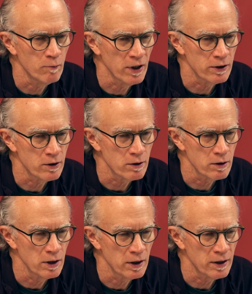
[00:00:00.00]
much
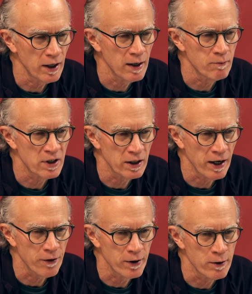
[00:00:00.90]
came
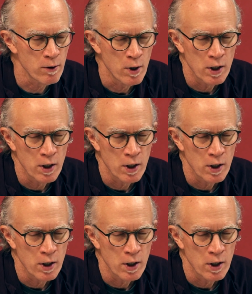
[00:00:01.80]
together,